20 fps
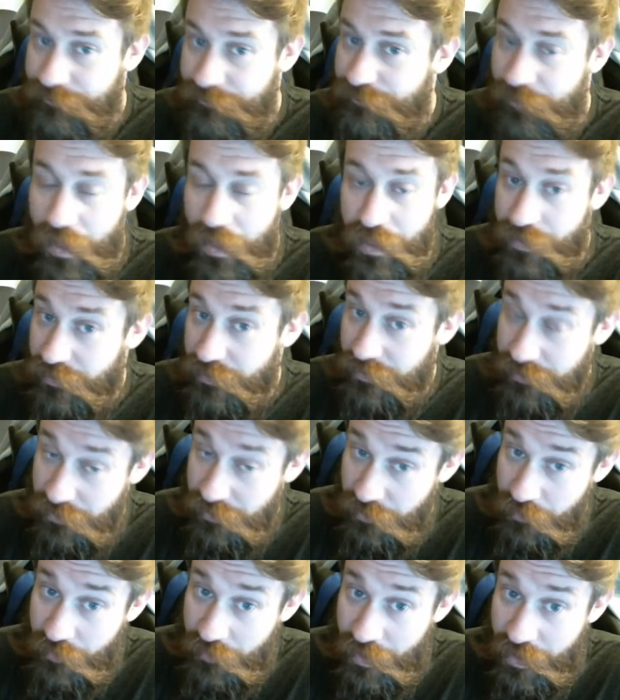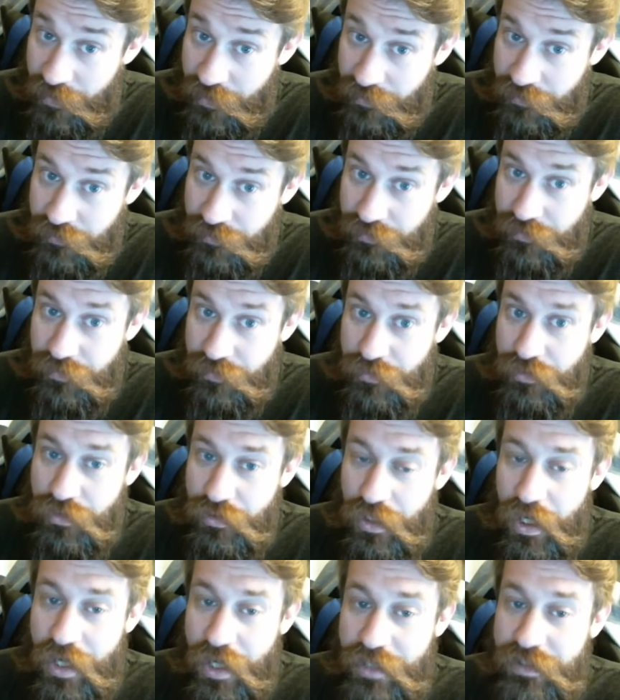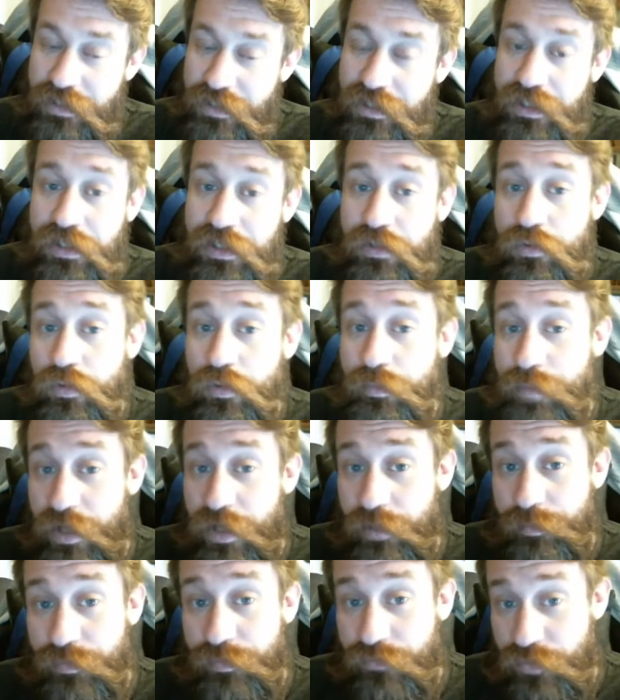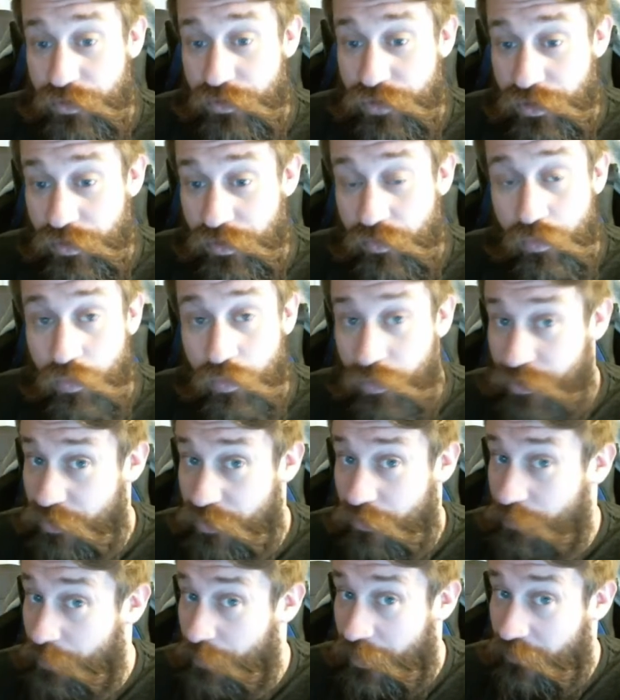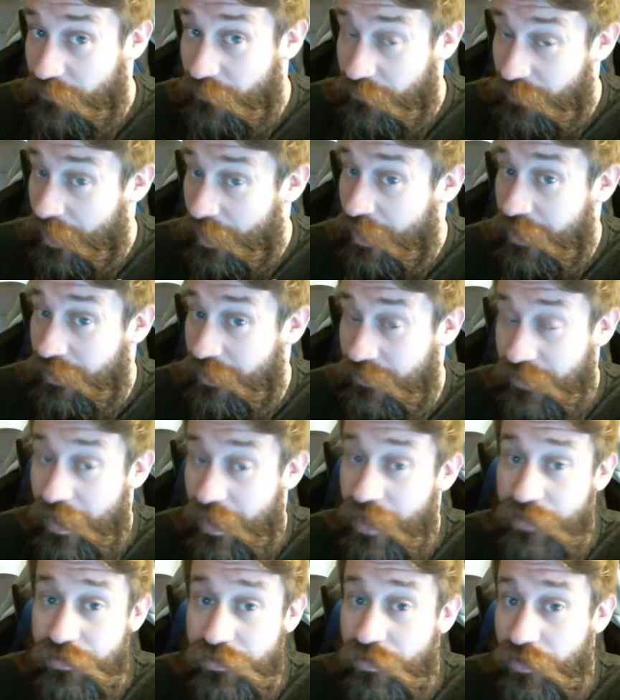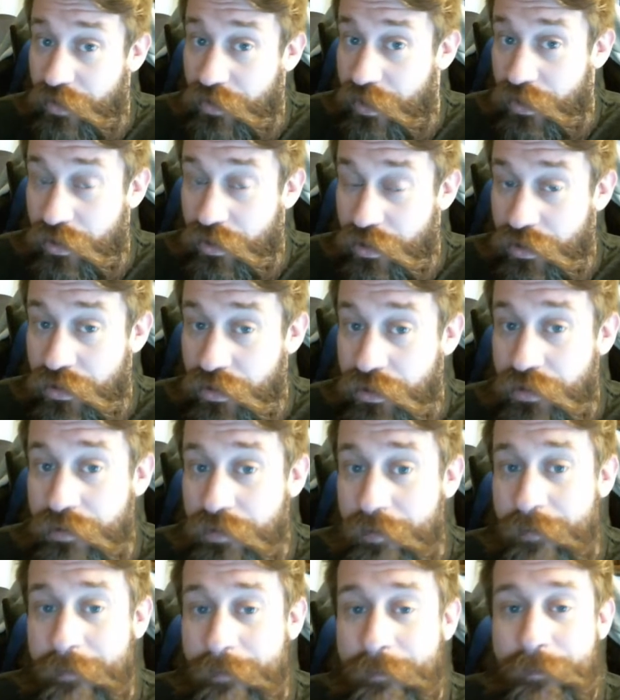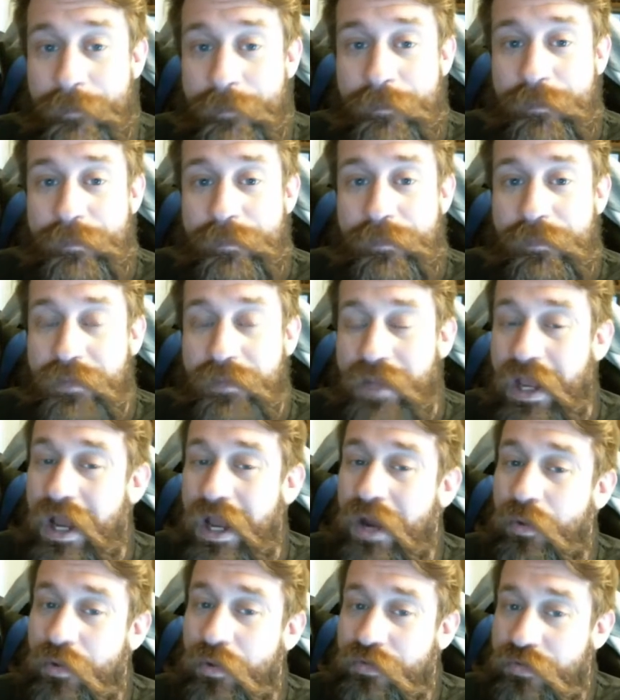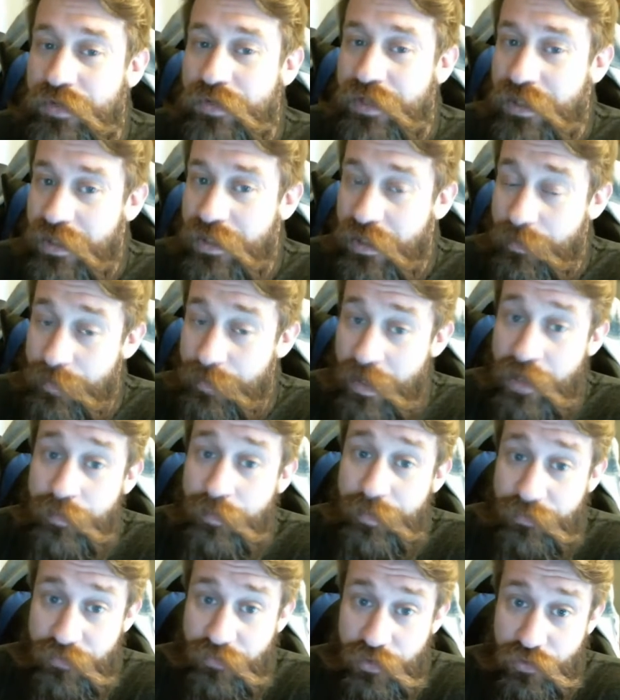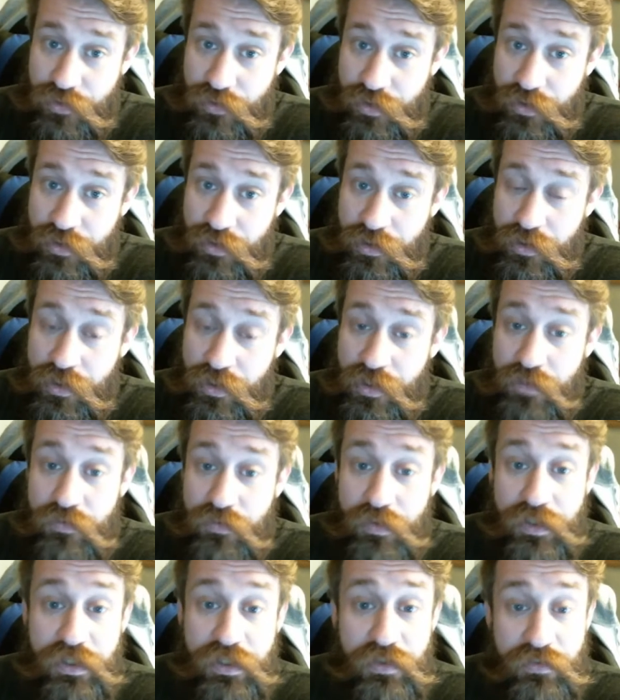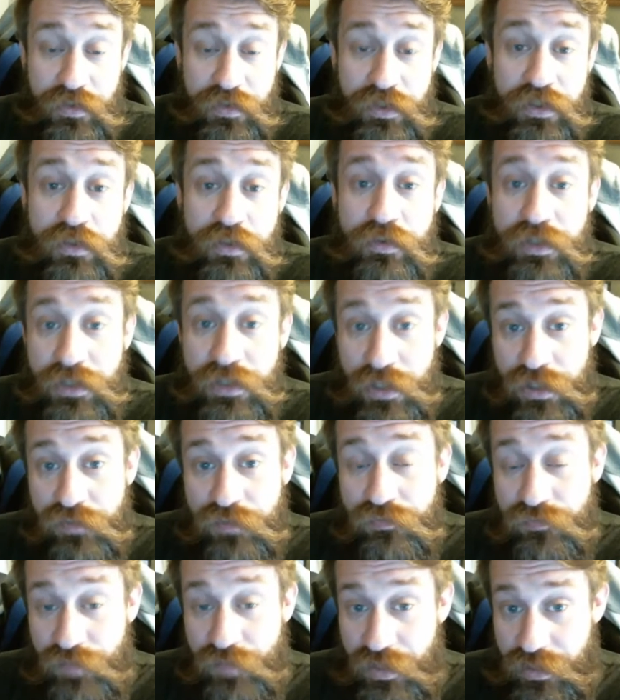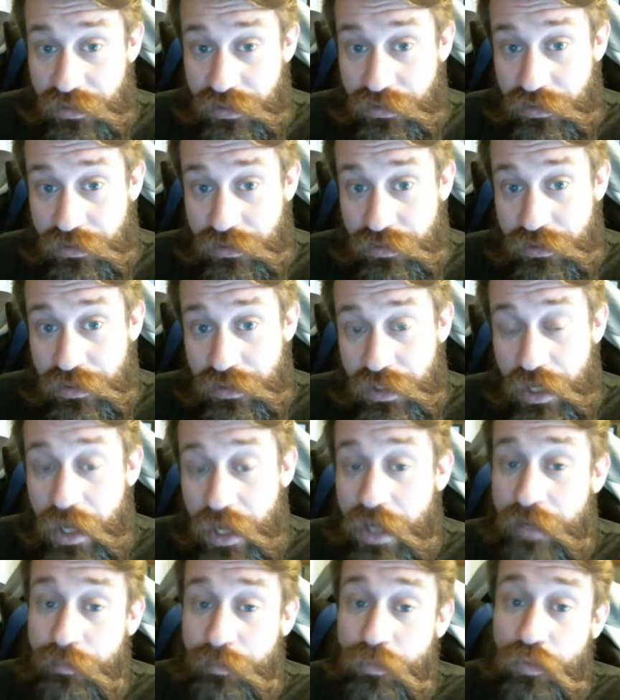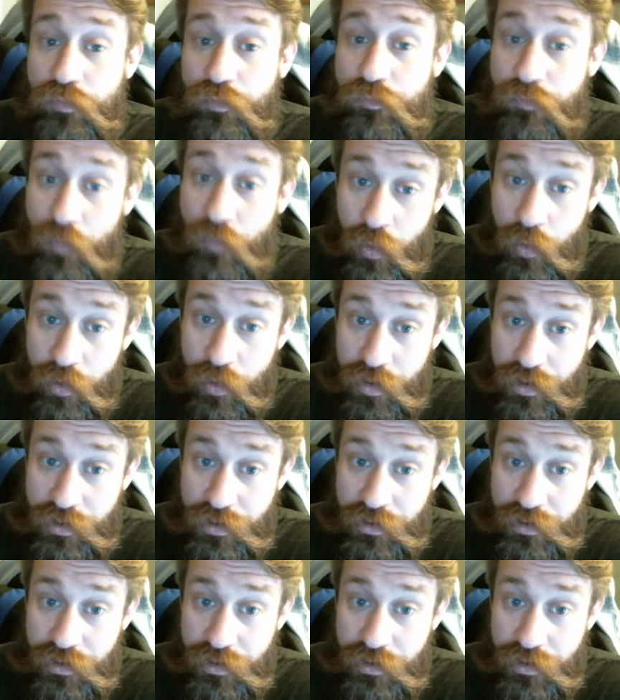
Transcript: I don't need to do that. I need to get into a better position, which is my second tactical error. I wasn't in a better position to continue the gunfight and move forward,